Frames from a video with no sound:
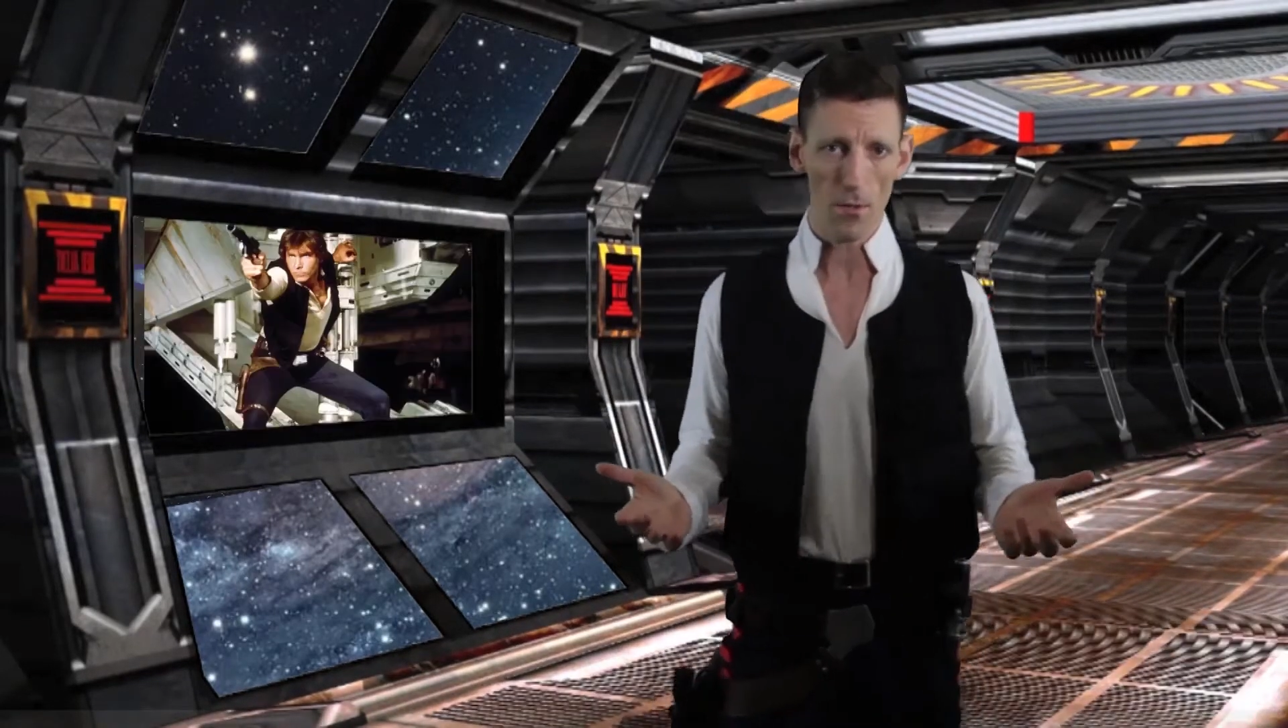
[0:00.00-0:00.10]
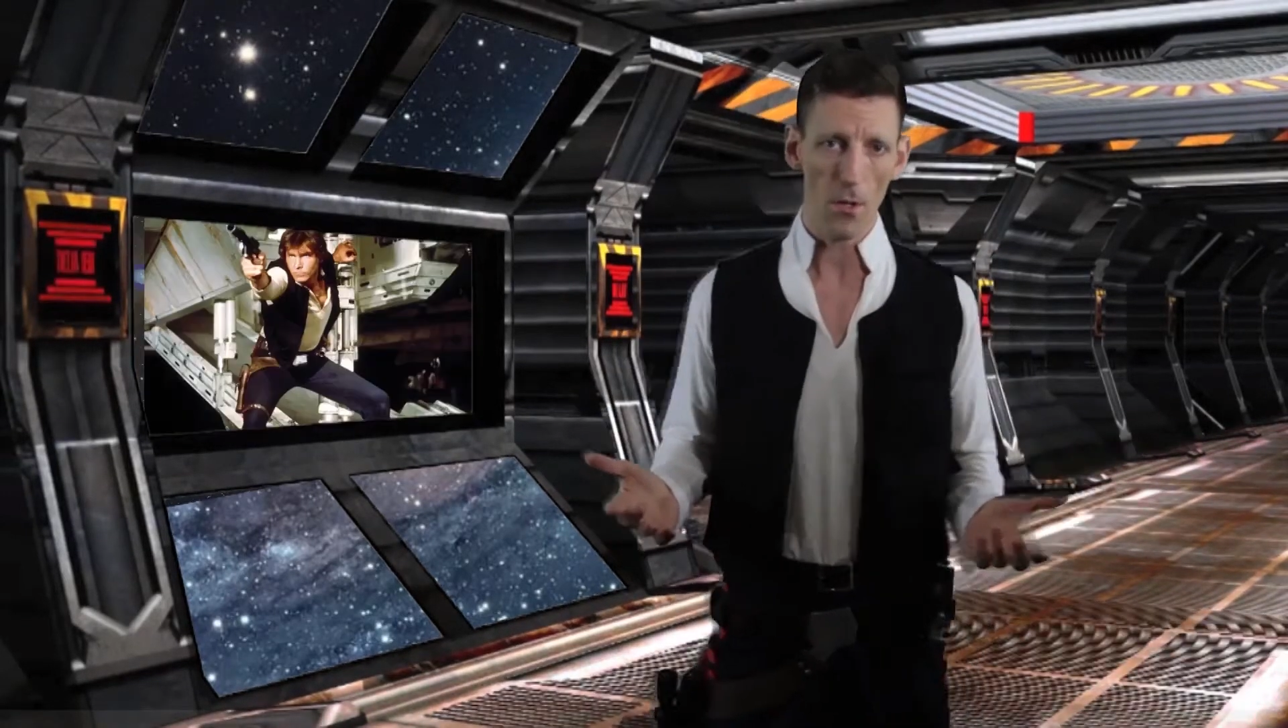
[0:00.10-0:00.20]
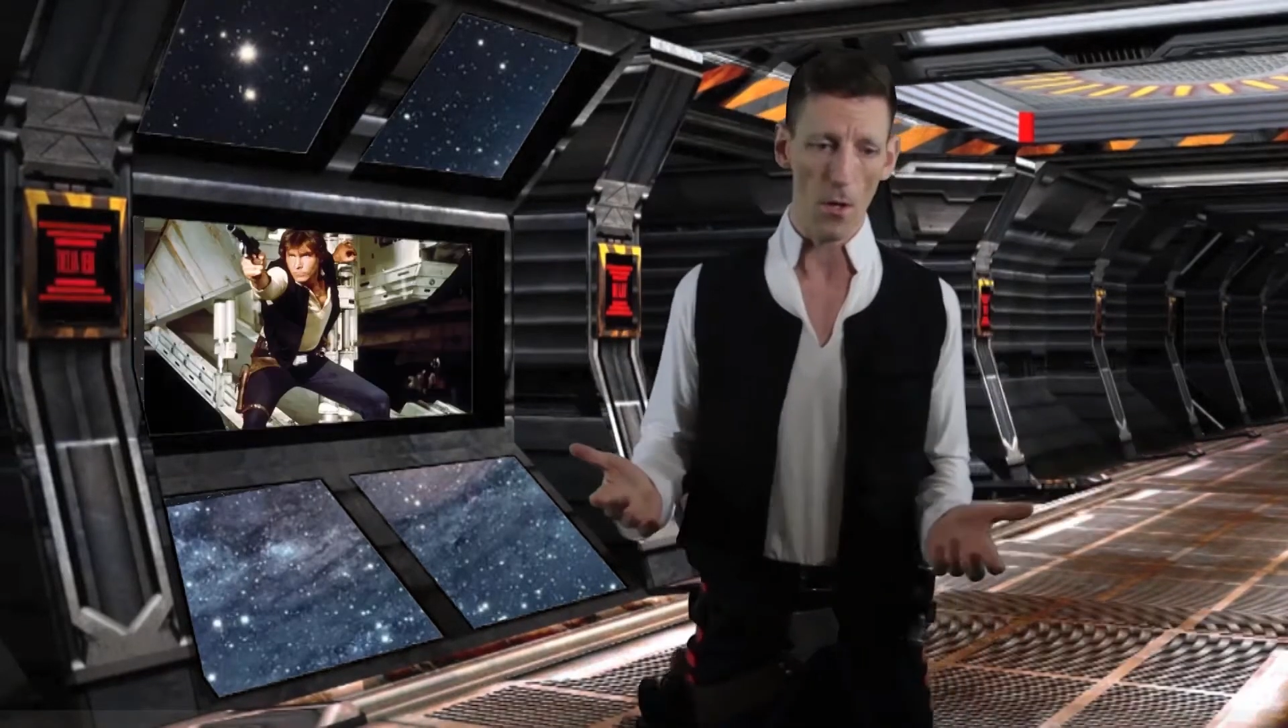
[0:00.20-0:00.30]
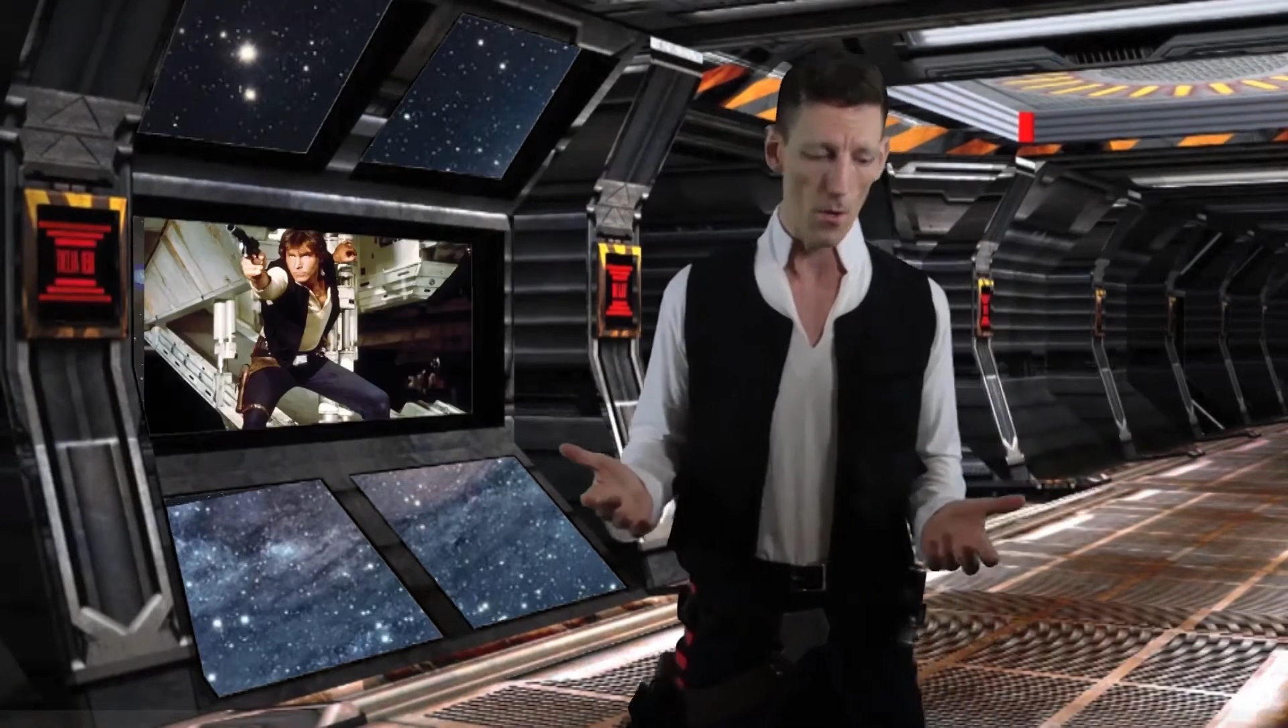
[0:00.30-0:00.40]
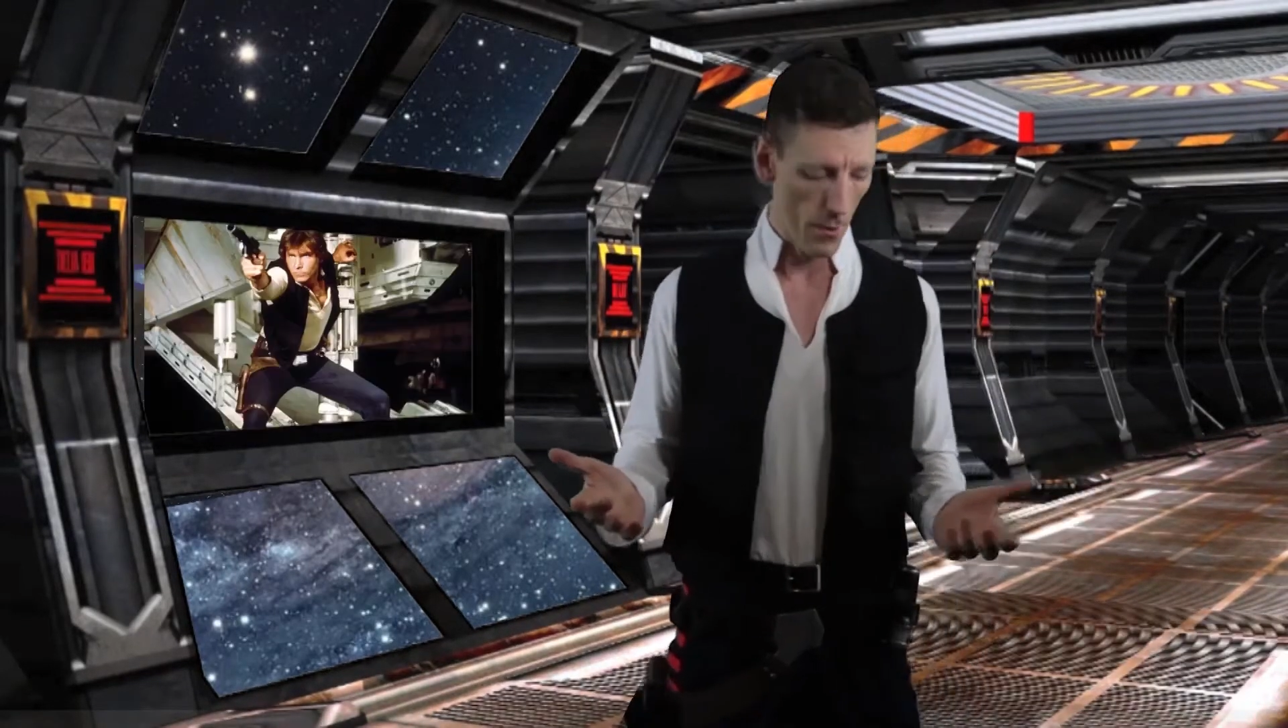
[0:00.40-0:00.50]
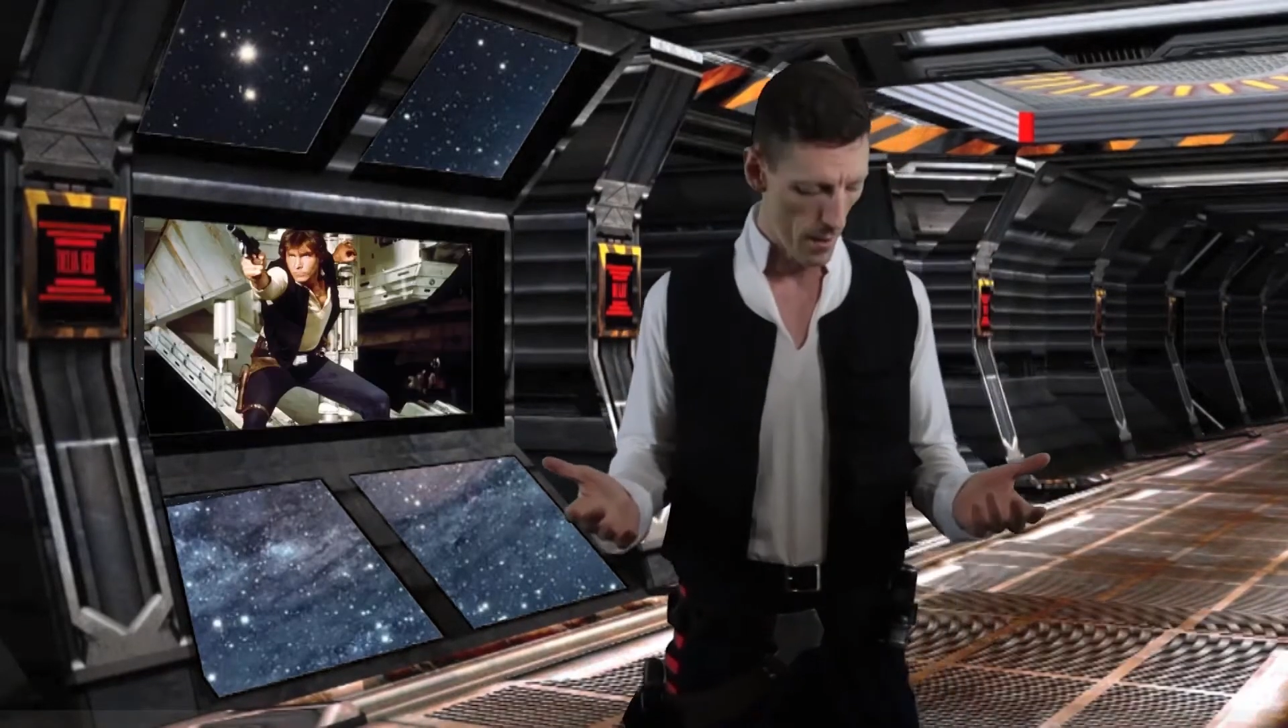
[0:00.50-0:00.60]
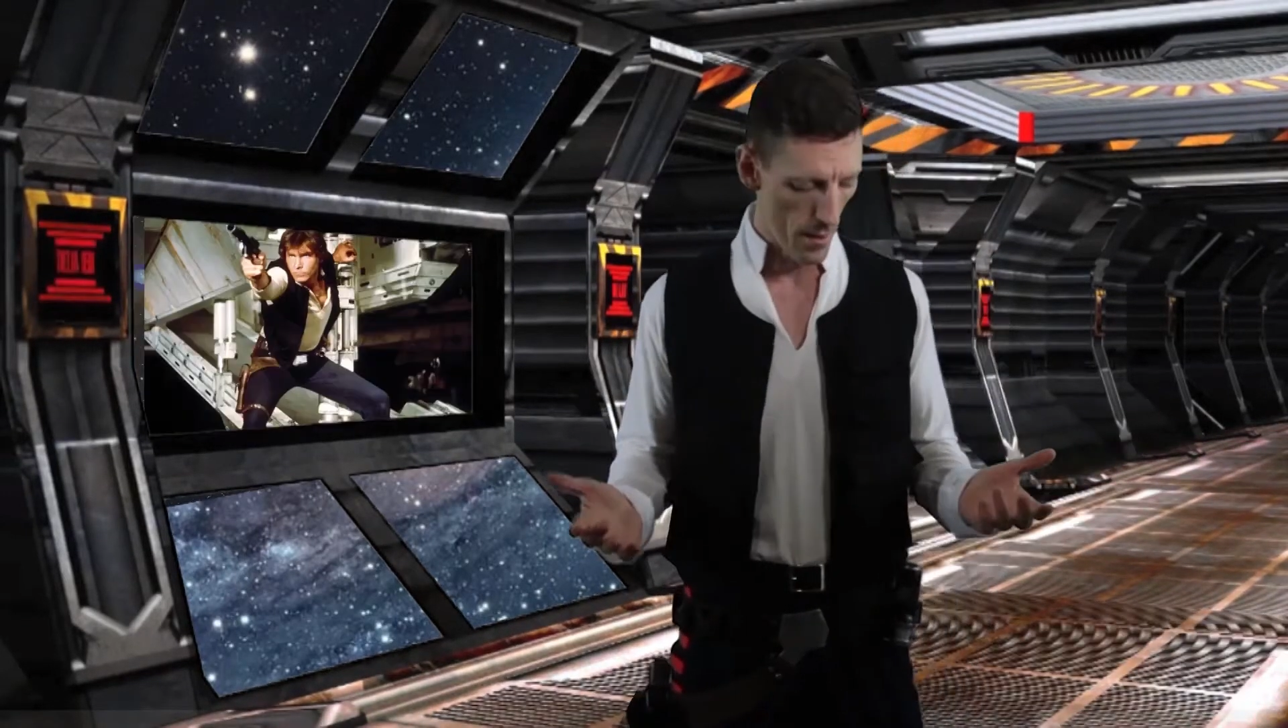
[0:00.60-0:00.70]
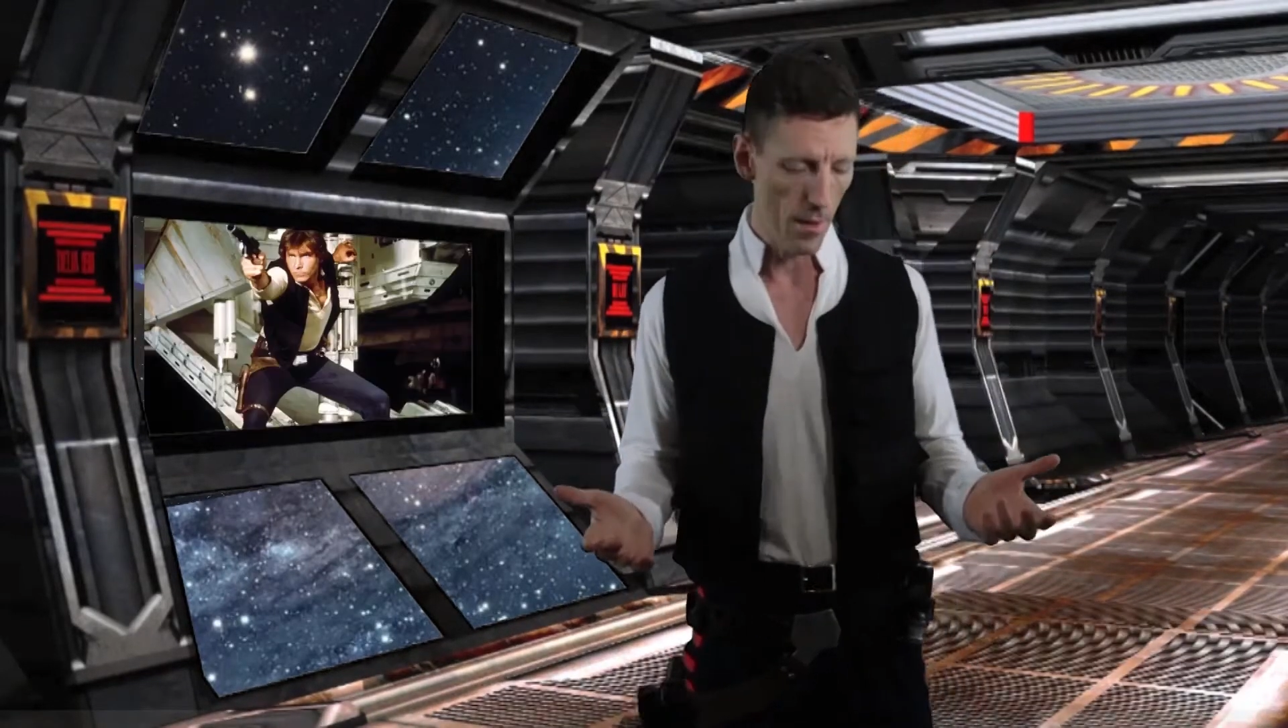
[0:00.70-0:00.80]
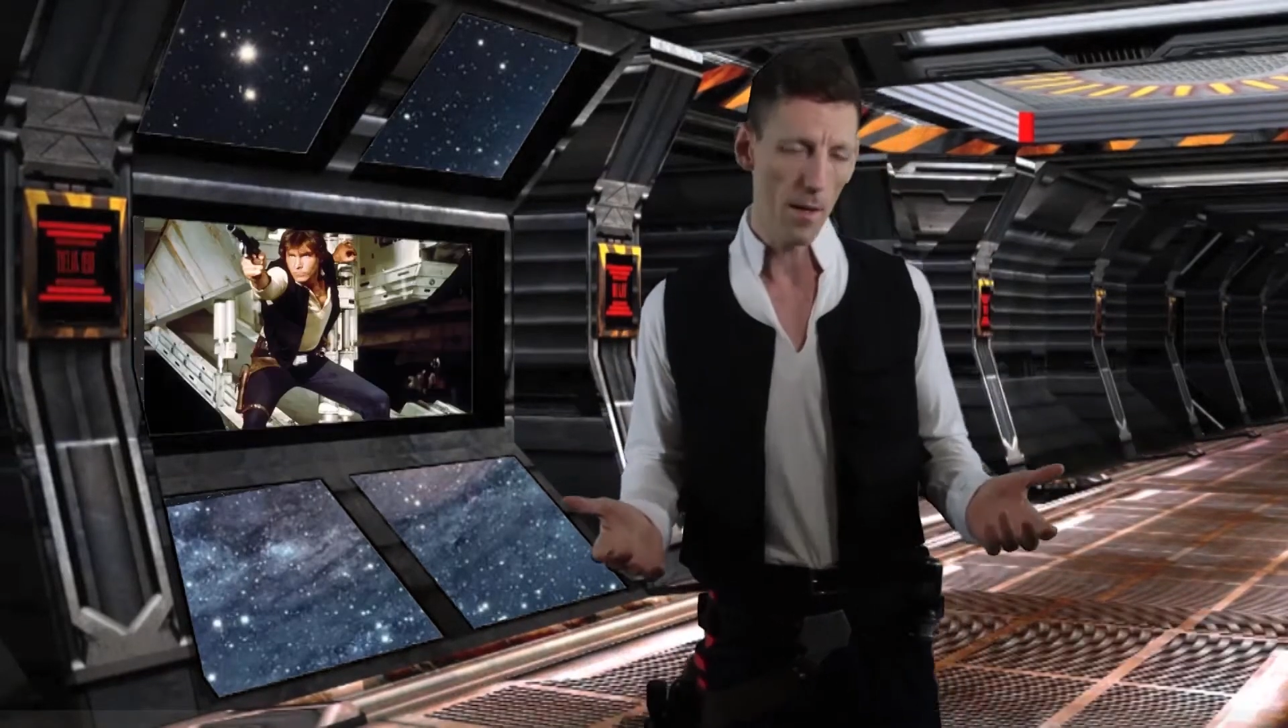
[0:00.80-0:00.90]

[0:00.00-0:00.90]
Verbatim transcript: Solo here,